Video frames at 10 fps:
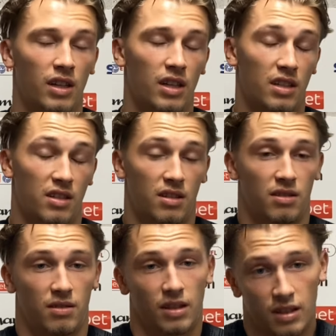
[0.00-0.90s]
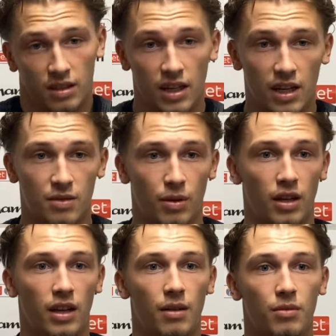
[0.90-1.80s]
it's one of
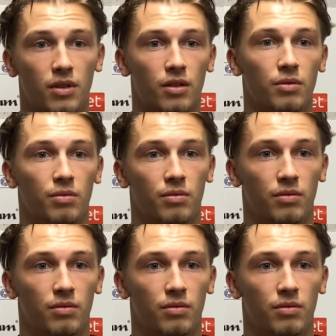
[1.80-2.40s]
them, you know.